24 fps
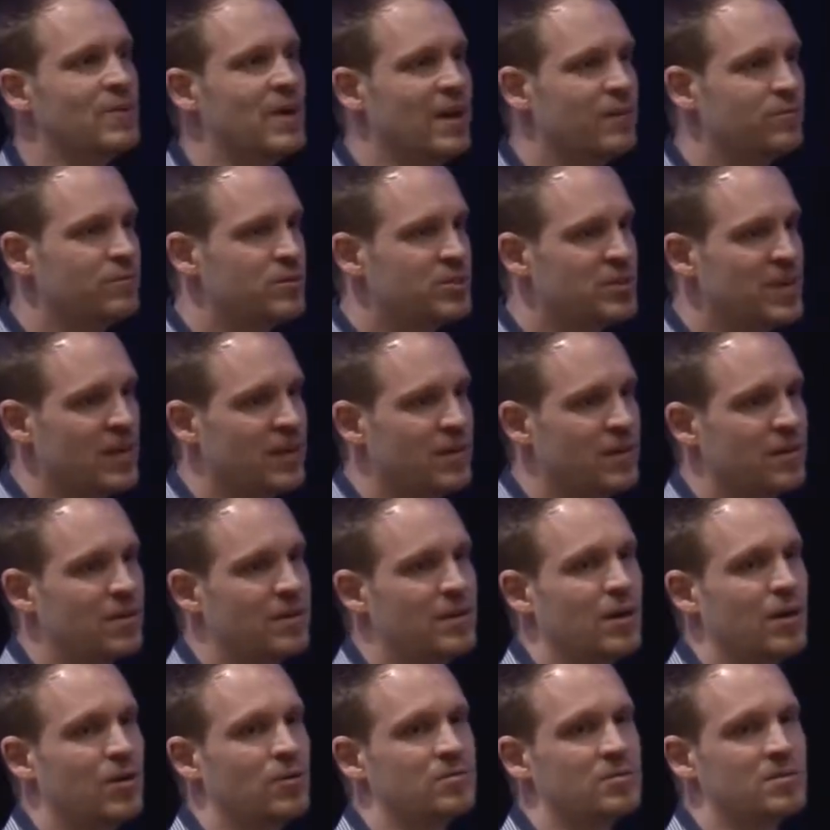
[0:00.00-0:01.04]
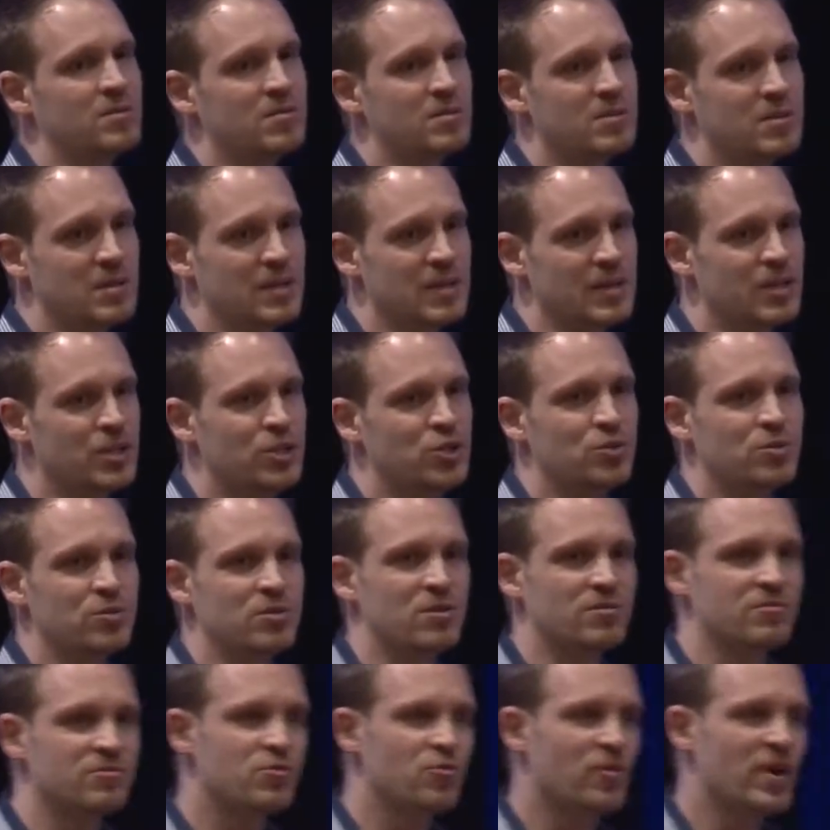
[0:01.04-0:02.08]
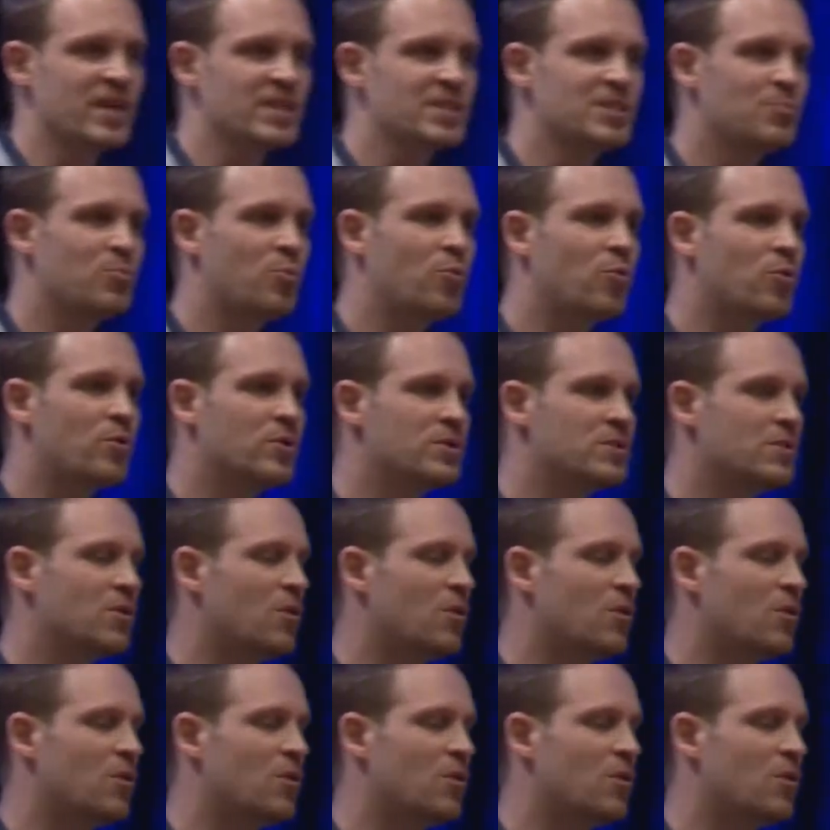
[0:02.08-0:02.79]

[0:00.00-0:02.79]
we have to take into account issues of transport.